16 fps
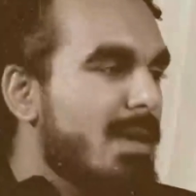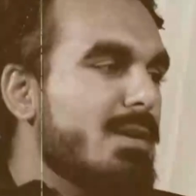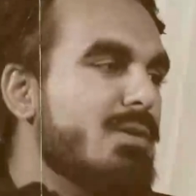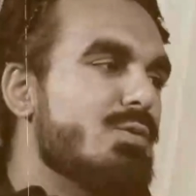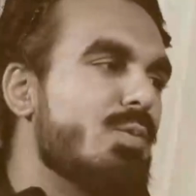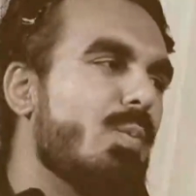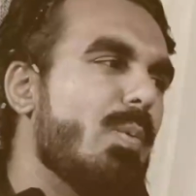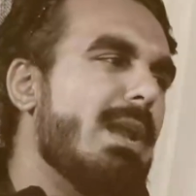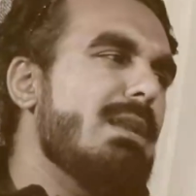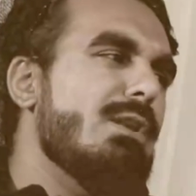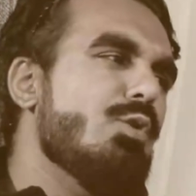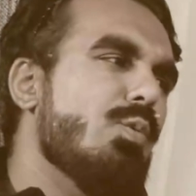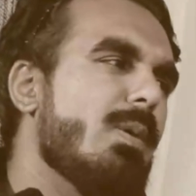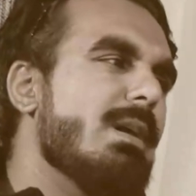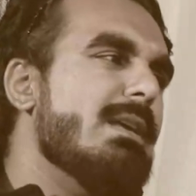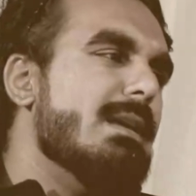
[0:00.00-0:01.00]
So when
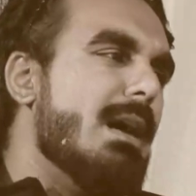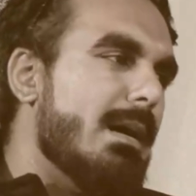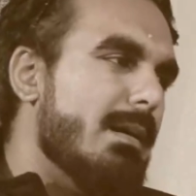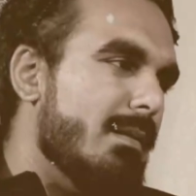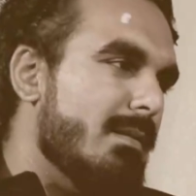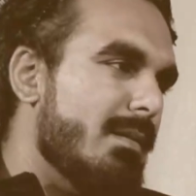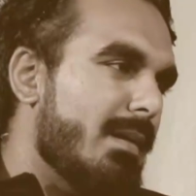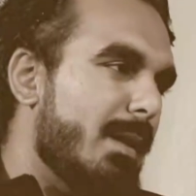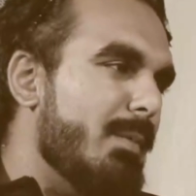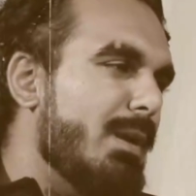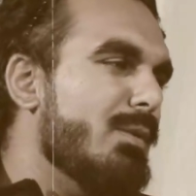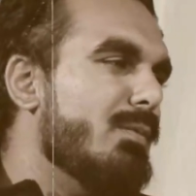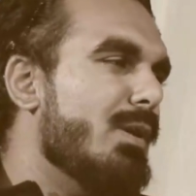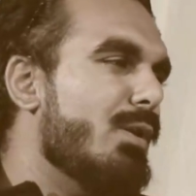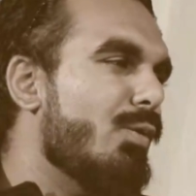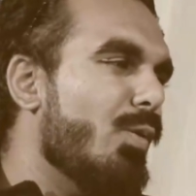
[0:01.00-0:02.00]
you were young and when
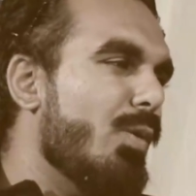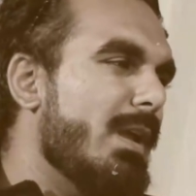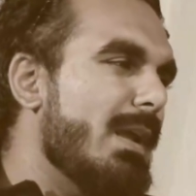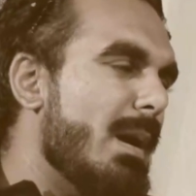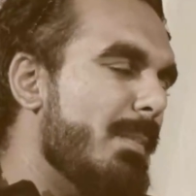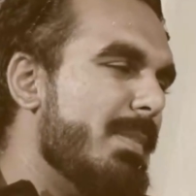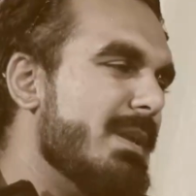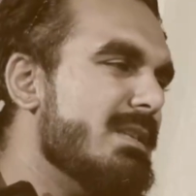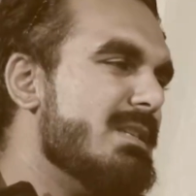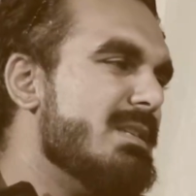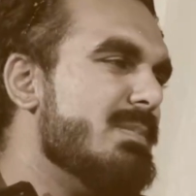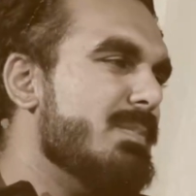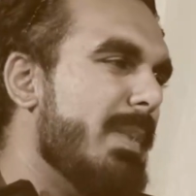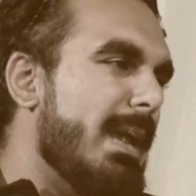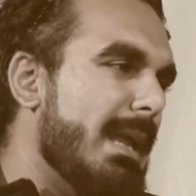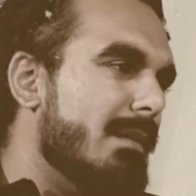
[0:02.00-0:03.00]
you were growing up in
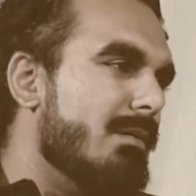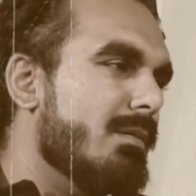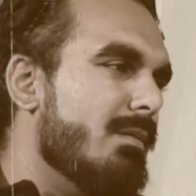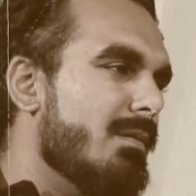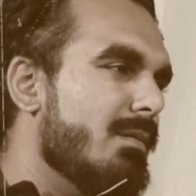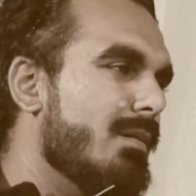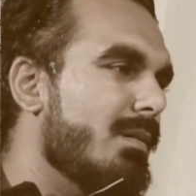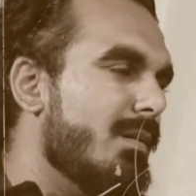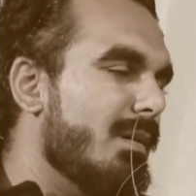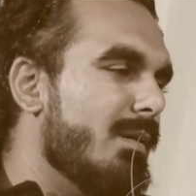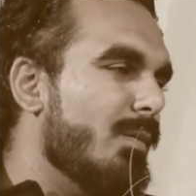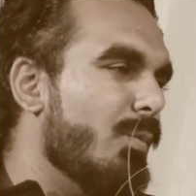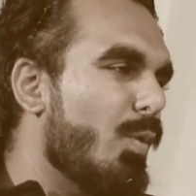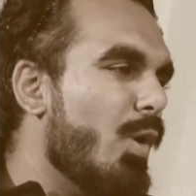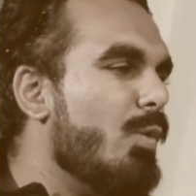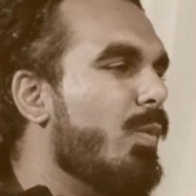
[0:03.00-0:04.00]
Spain,
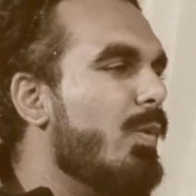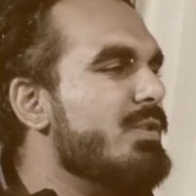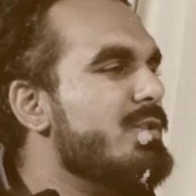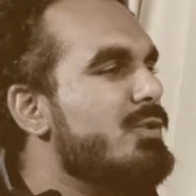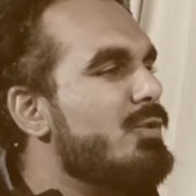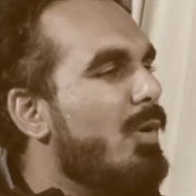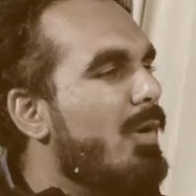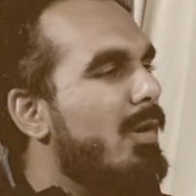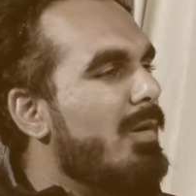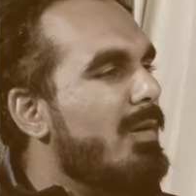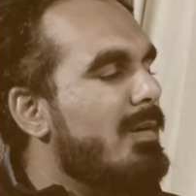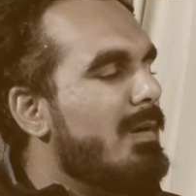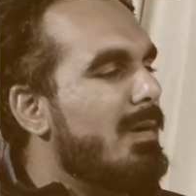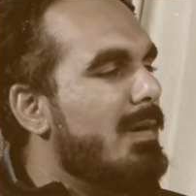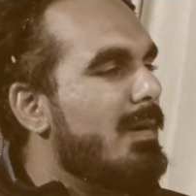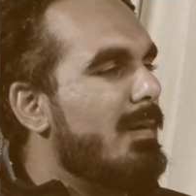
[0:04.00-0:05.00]
what was
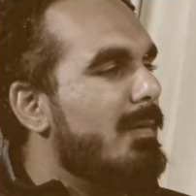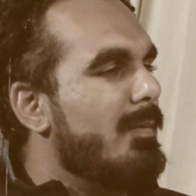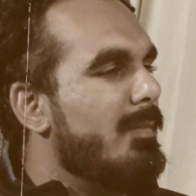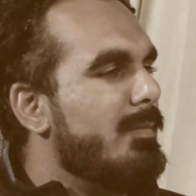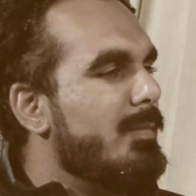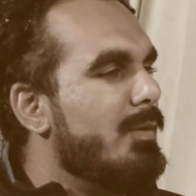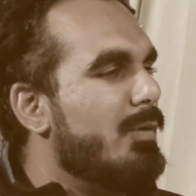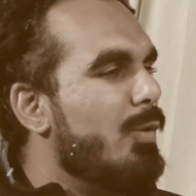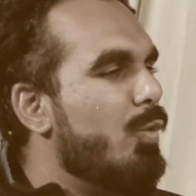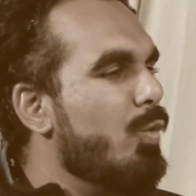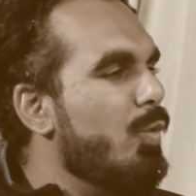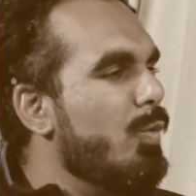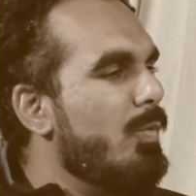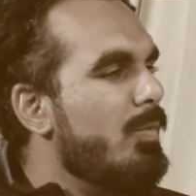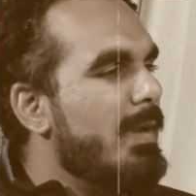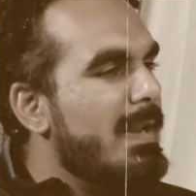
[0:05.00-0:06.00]
your, uh, you know,
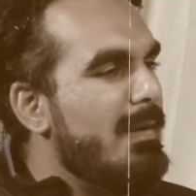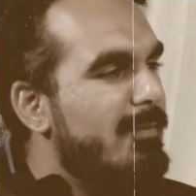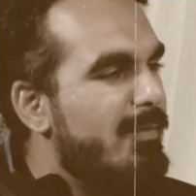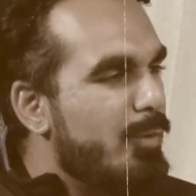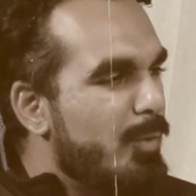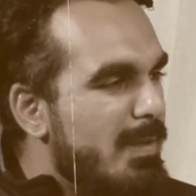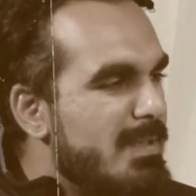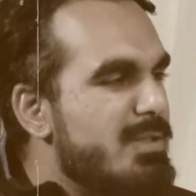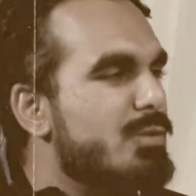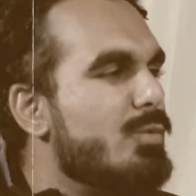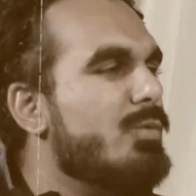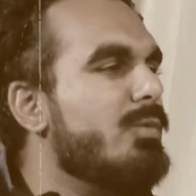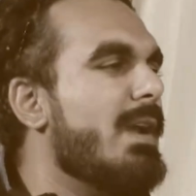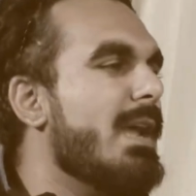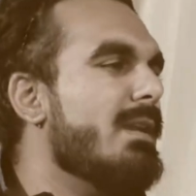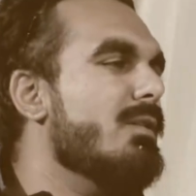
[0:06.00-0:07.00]
who influenced you
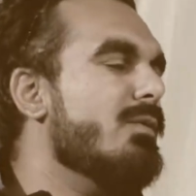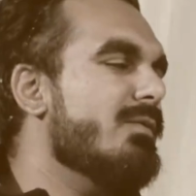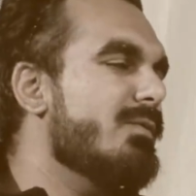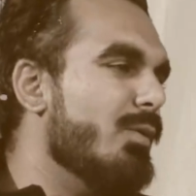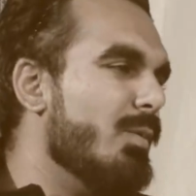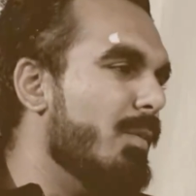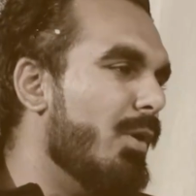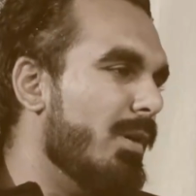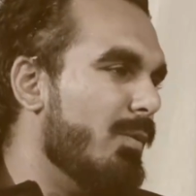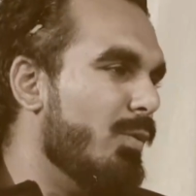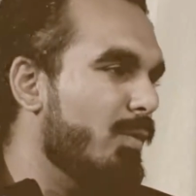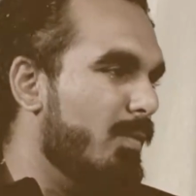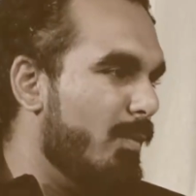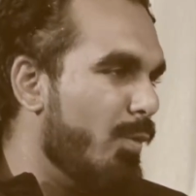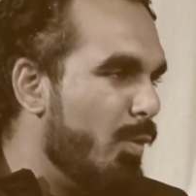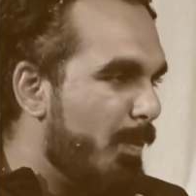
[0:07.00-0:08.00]
to get into football?
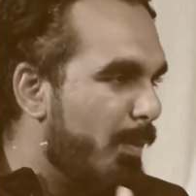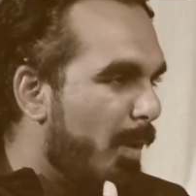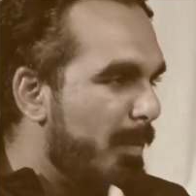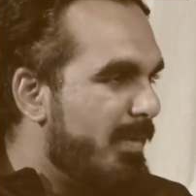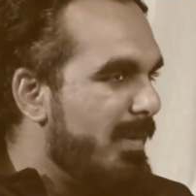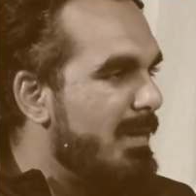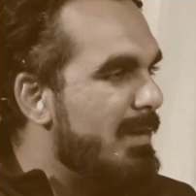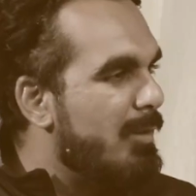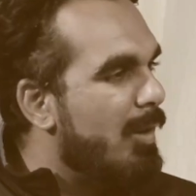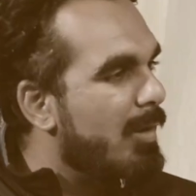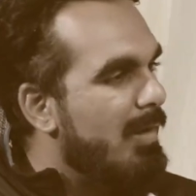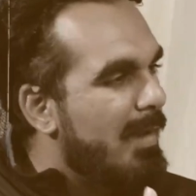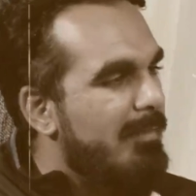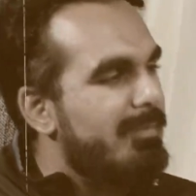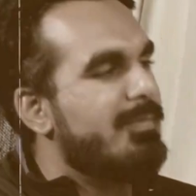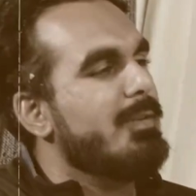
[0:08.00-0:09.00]
Who, who prompted your
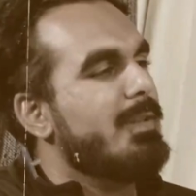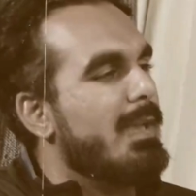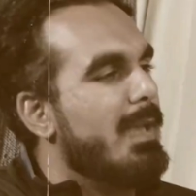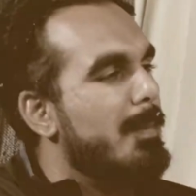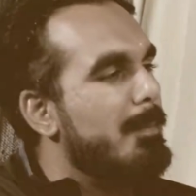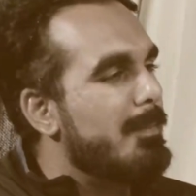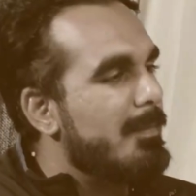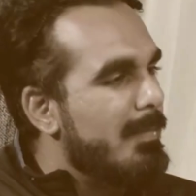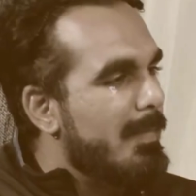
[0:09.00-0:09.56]
love for the game?